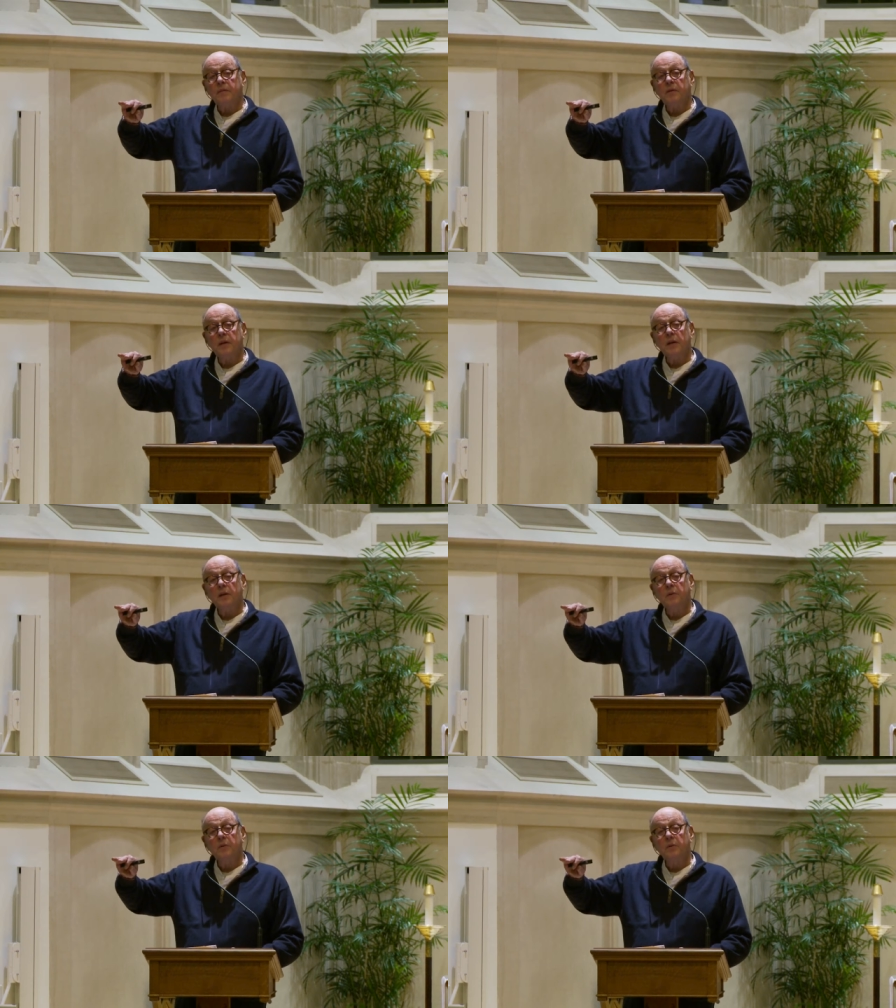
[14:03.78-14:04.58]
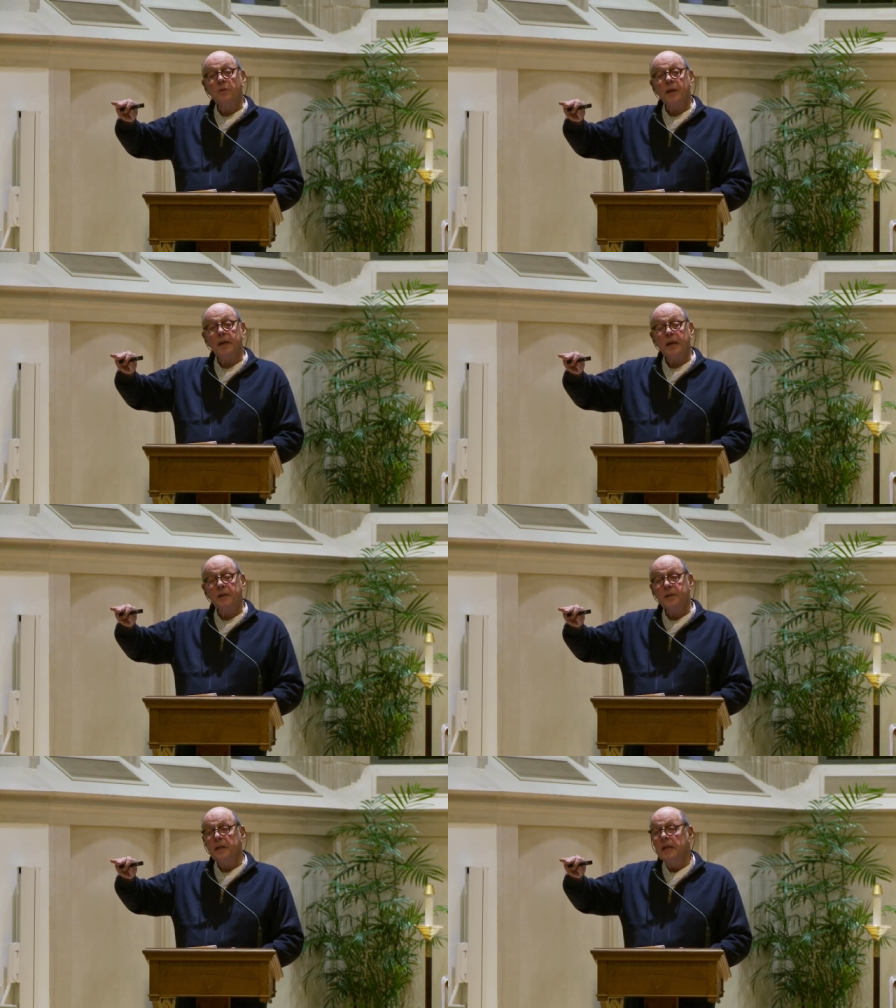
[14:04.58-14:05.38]
very low
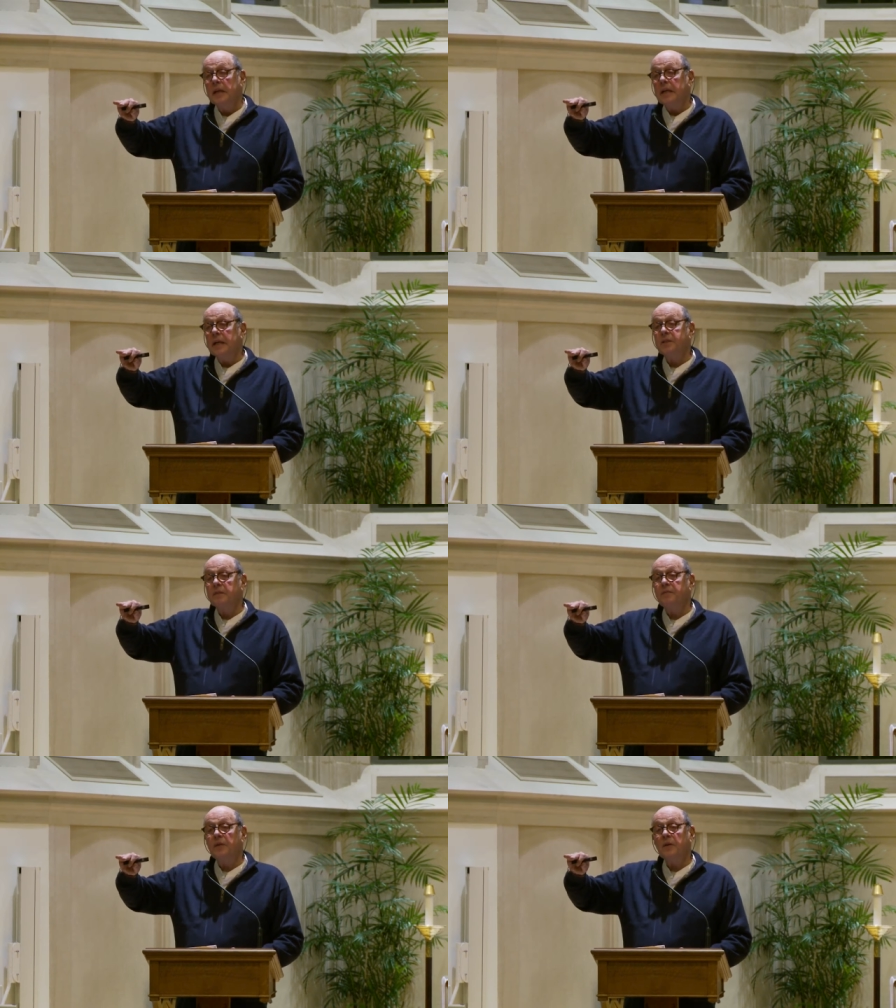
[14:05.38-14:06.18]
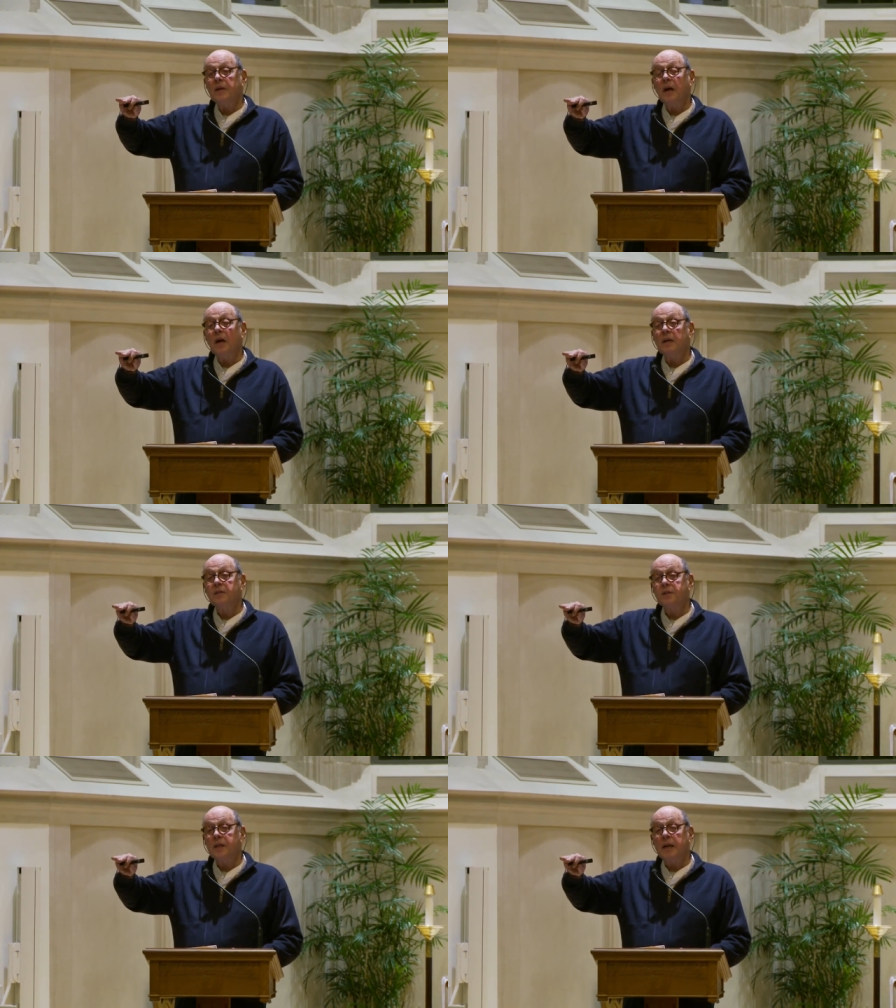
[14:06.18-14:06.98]
gradient, is a very
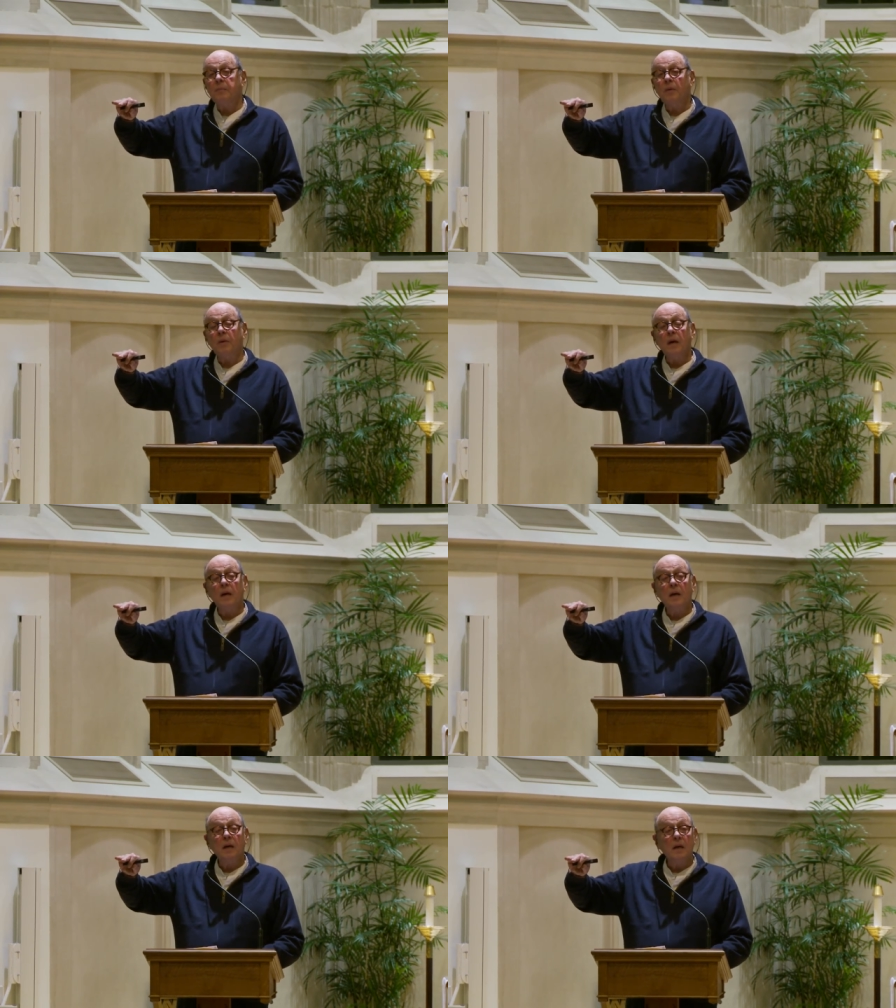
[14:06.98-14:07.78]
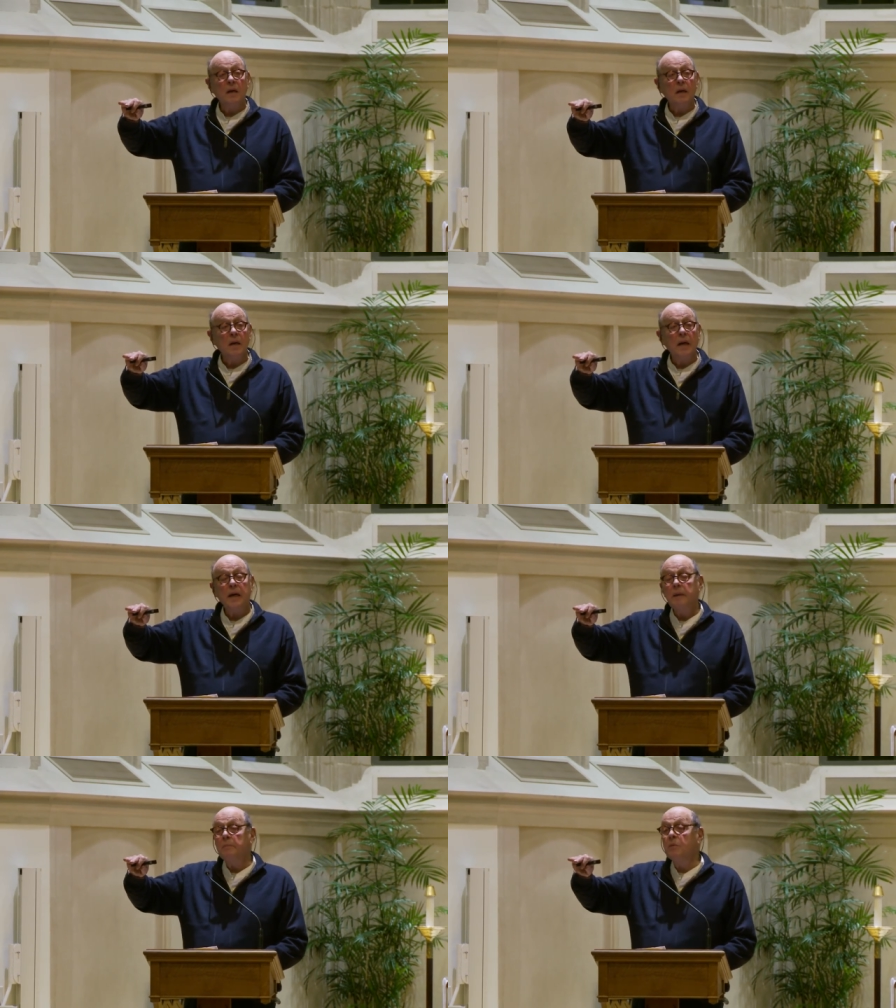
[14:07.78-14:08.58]
unstable uh,
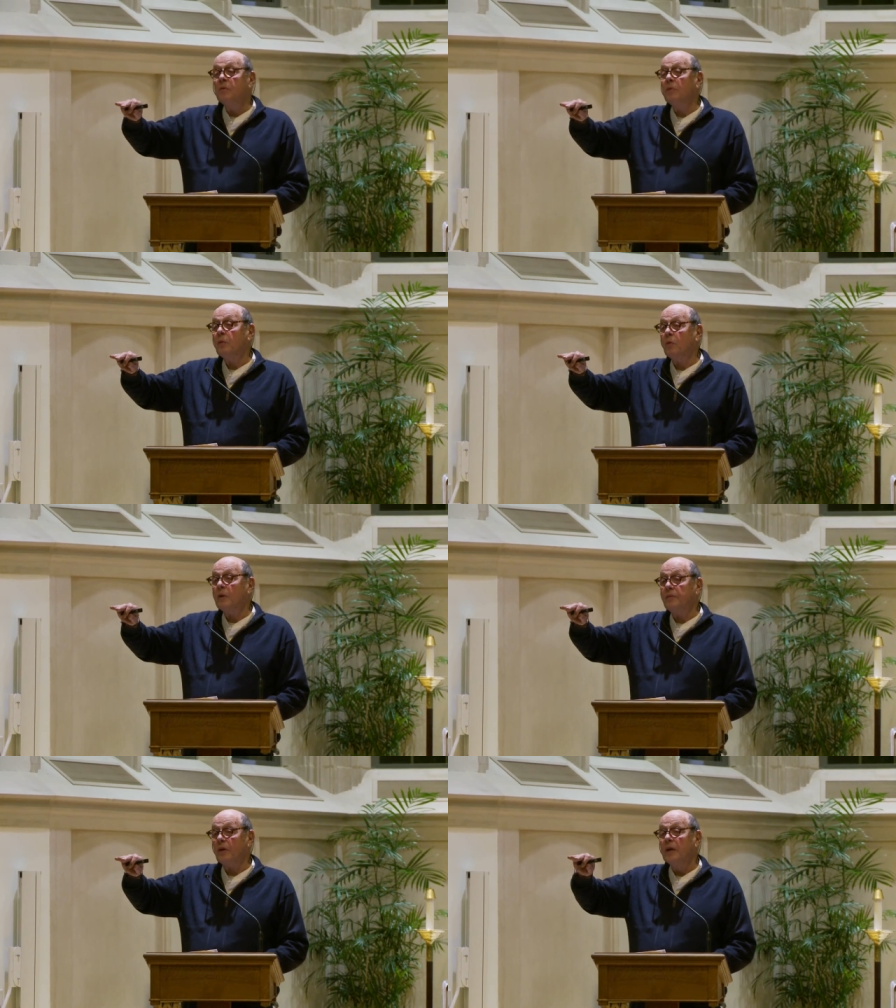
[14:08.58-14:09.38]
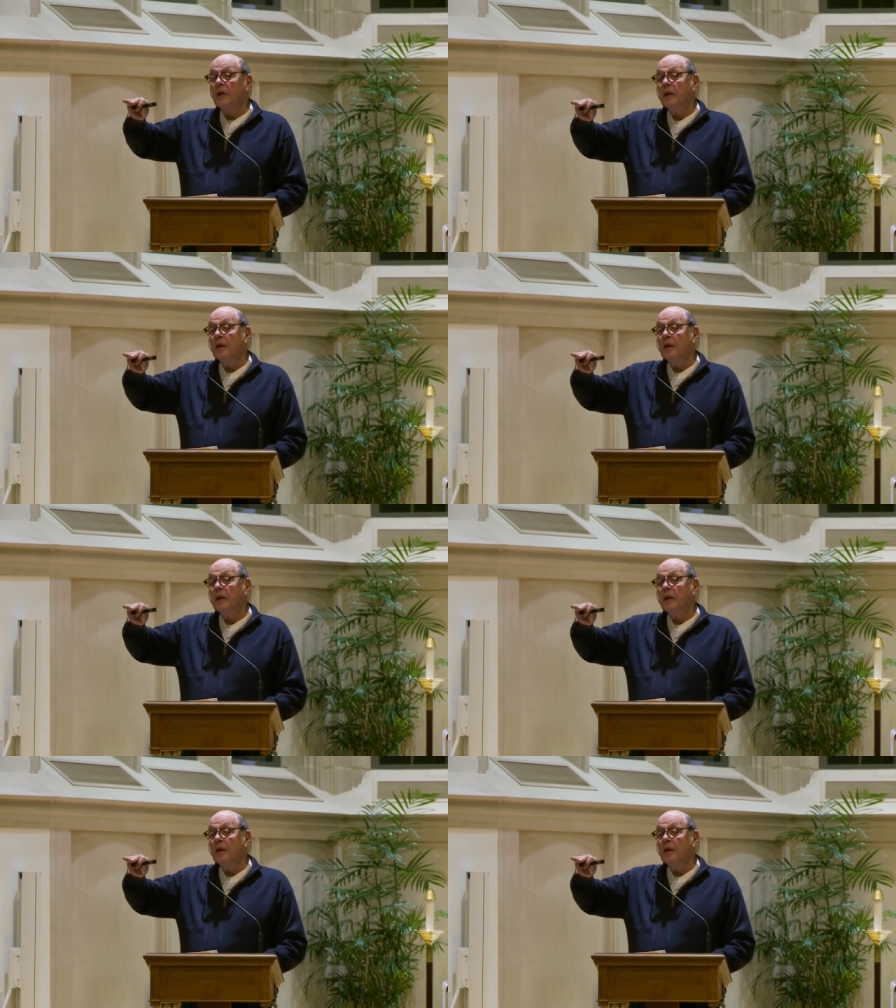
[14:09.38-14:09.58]
and movable river.